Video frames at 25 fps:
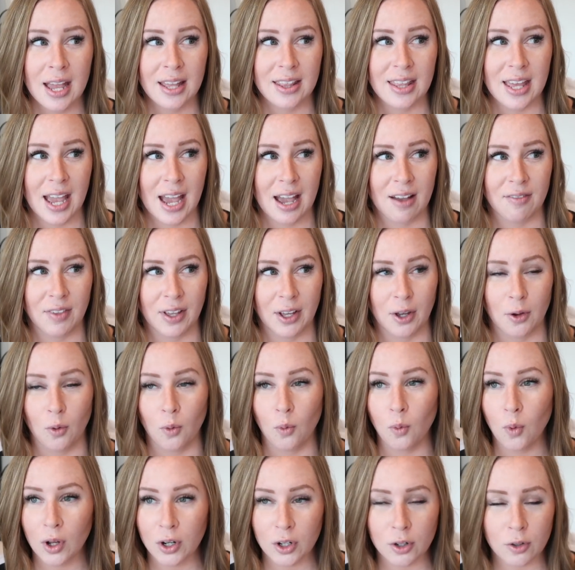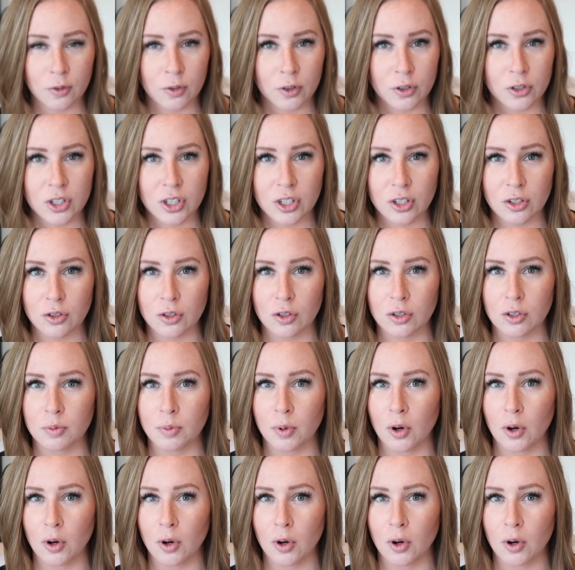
They have like a wonderful children's